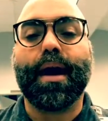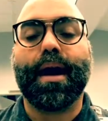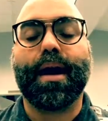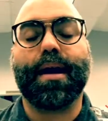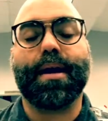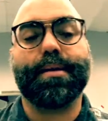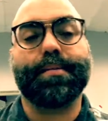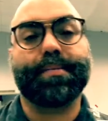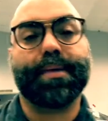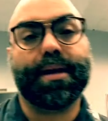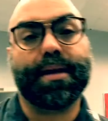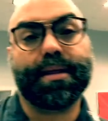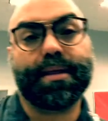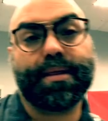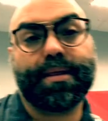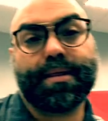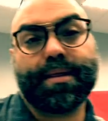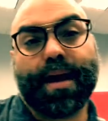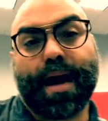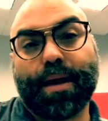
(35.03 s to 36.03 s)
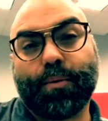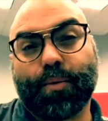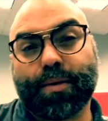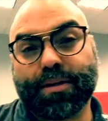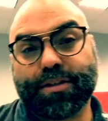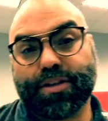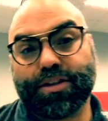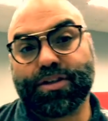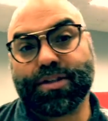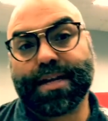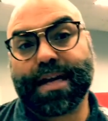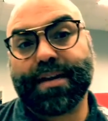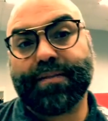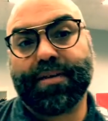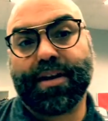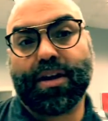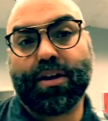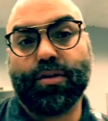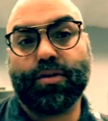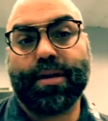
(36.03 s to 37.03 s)
I wanted to just kind of
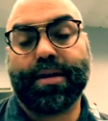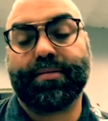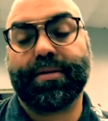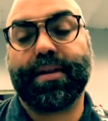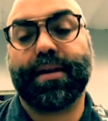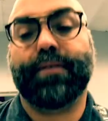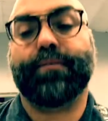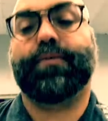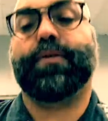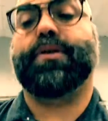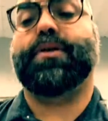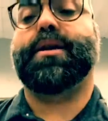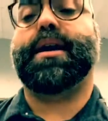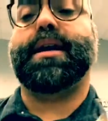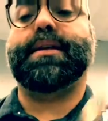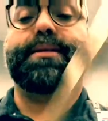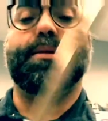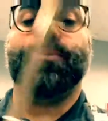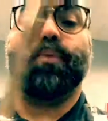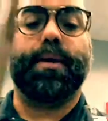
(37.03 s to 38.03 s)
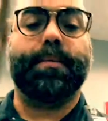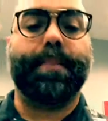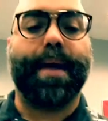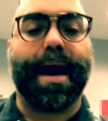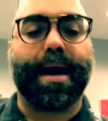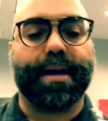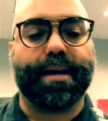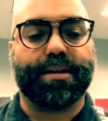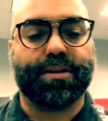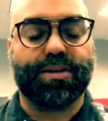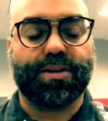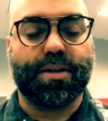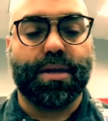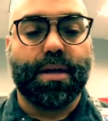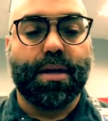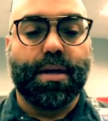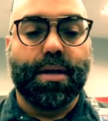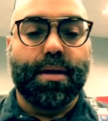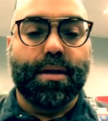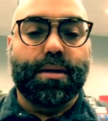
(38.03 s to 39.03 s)
include everything for you guys in one package.
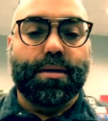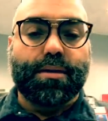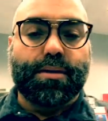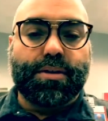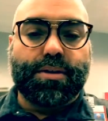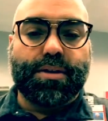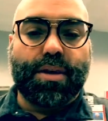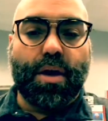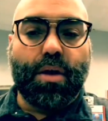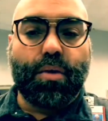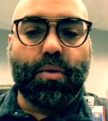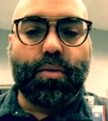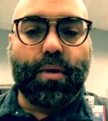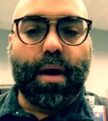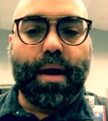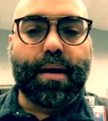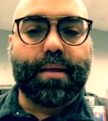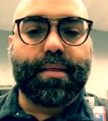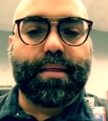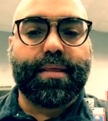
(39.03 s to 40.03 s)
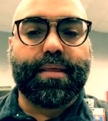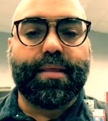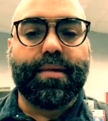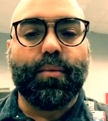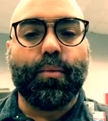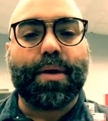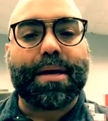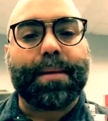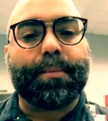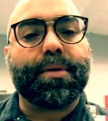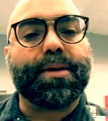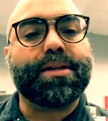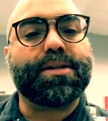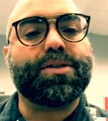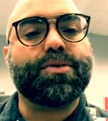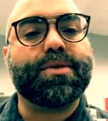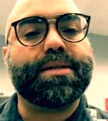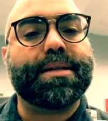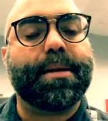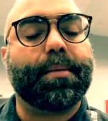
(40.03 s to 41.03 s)
So what I'm going to
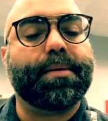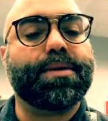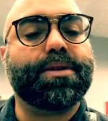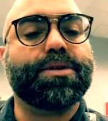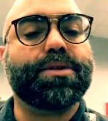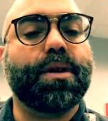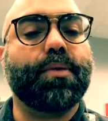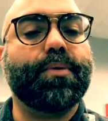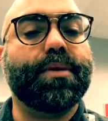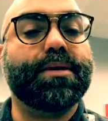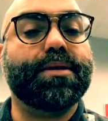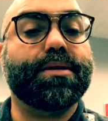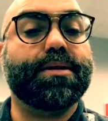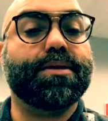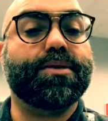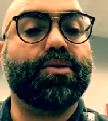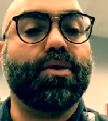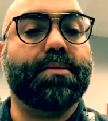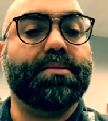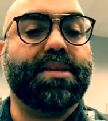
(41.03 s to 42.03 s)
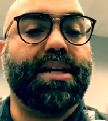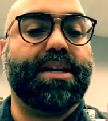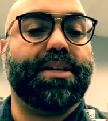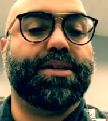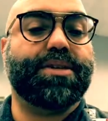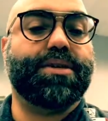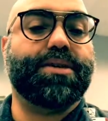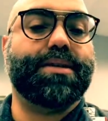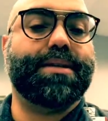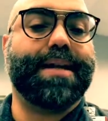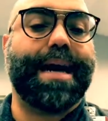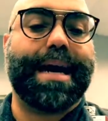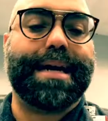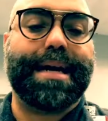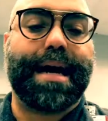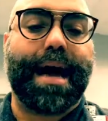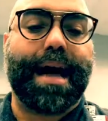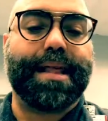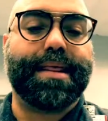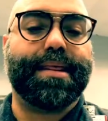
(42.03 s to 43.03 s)
do is I want to start with Storm Chasers, and
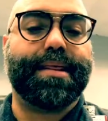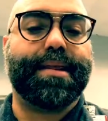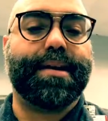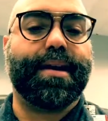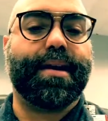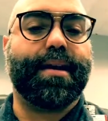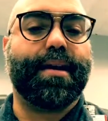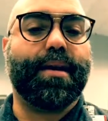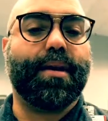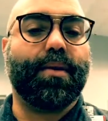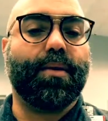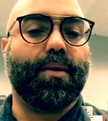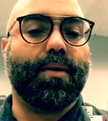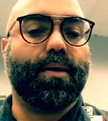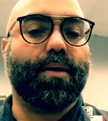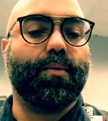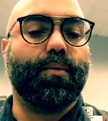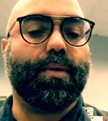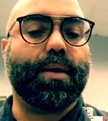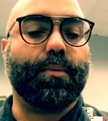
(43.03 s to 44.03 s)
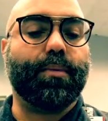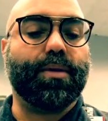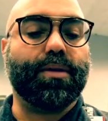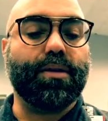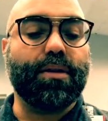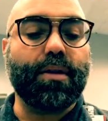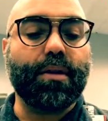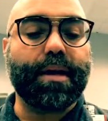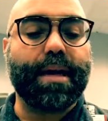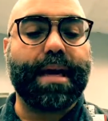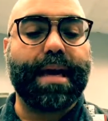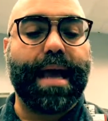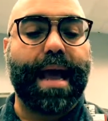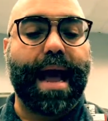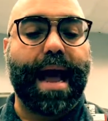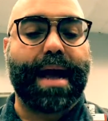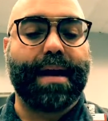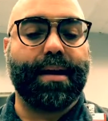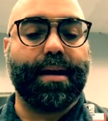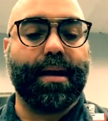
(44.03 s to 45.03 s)
what we're looking
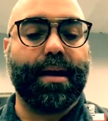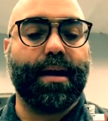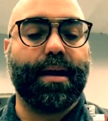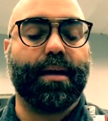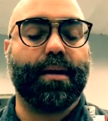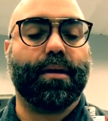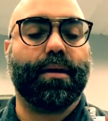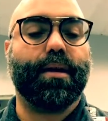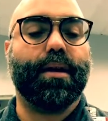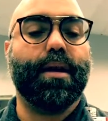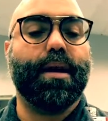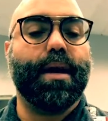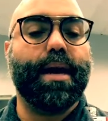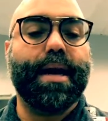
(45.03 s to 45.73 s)
at here